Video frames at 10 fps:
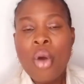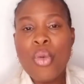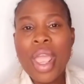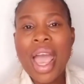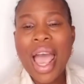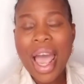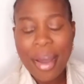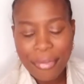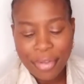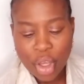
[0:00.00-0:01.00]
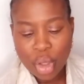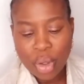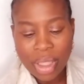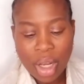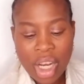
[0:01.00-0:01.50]
We have the
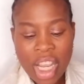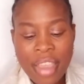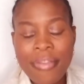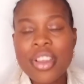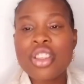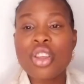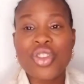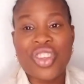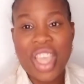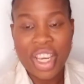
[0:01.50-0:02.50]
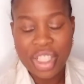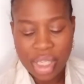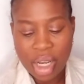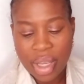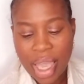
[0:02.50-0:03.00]
liver sausage,
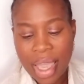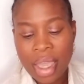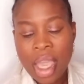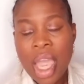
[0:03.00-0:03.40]
okay?